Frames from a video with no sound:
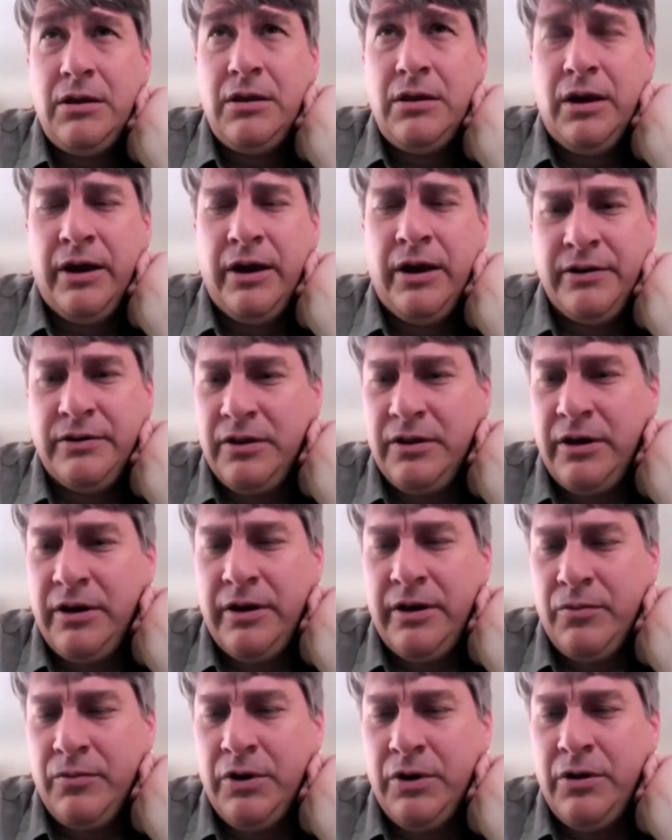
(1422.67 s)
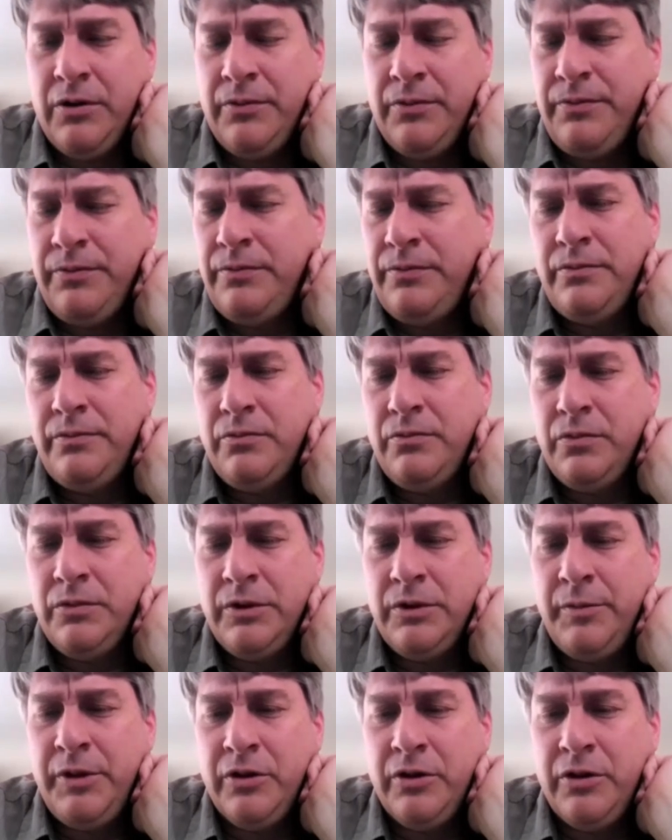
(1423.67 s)
I thought, well,
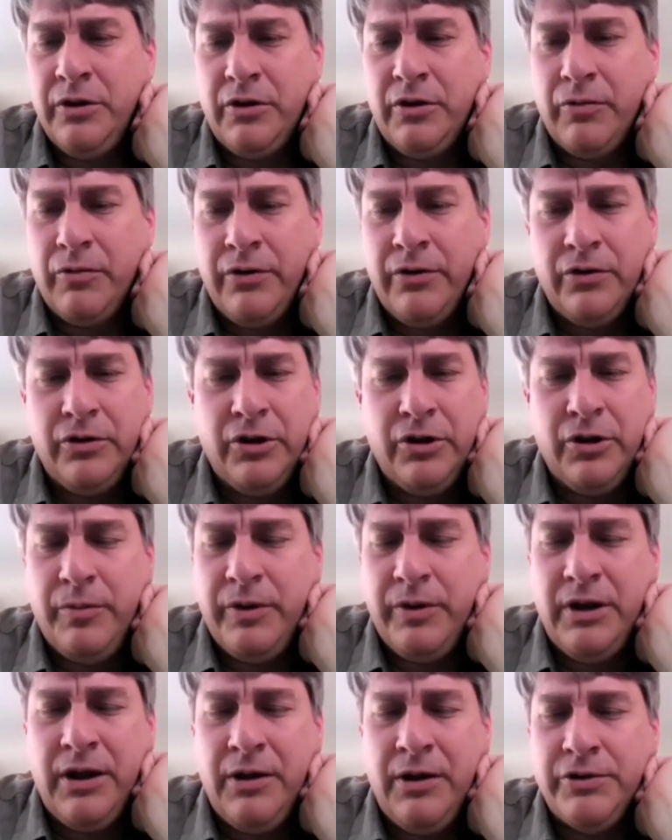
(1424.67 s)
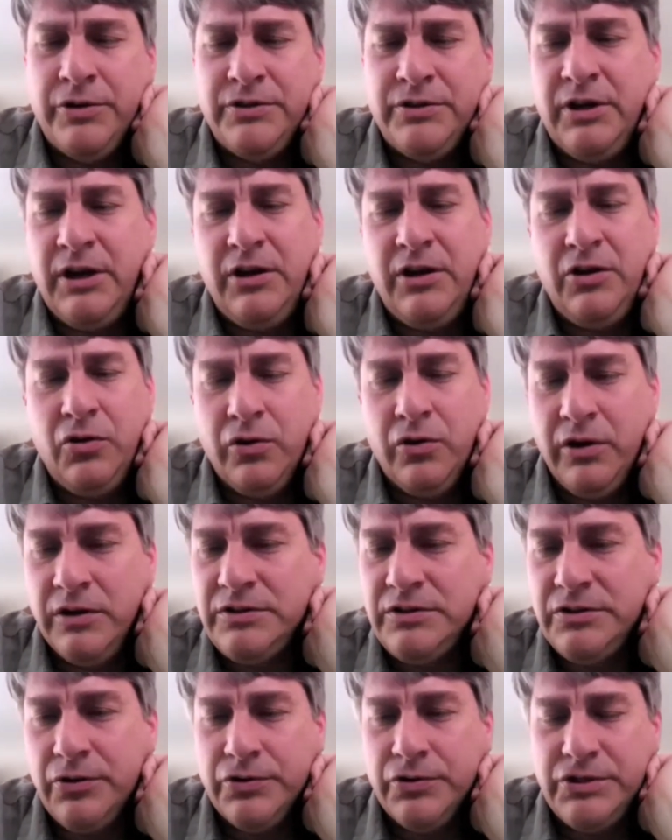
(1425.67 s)
let me look around a little bit. I wasn't any good at
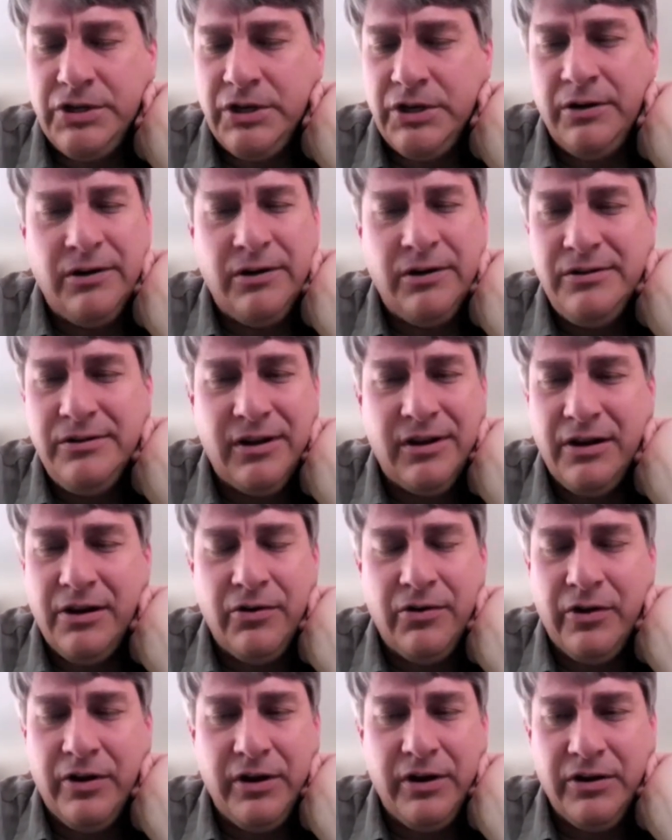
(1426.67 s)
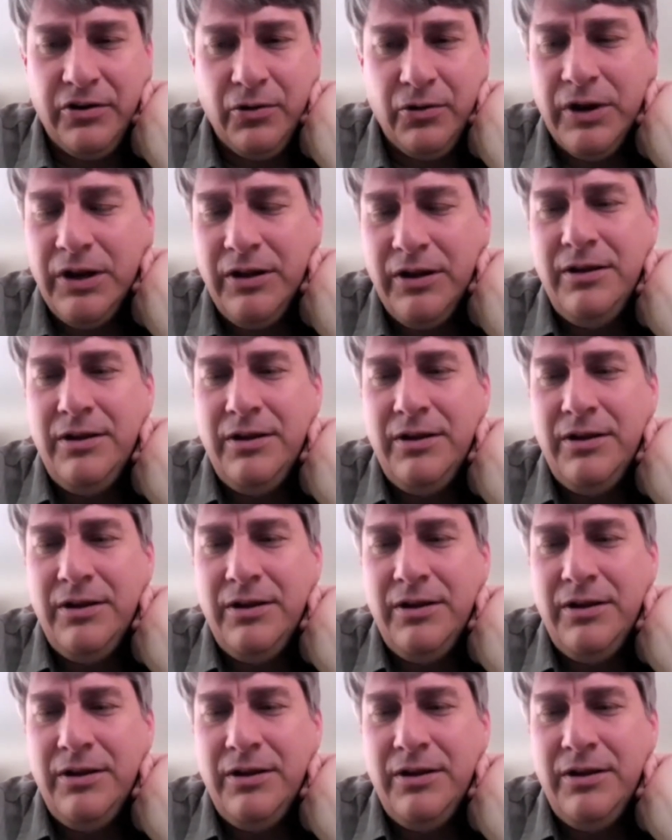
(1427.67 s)
searching. I don't know how to do it.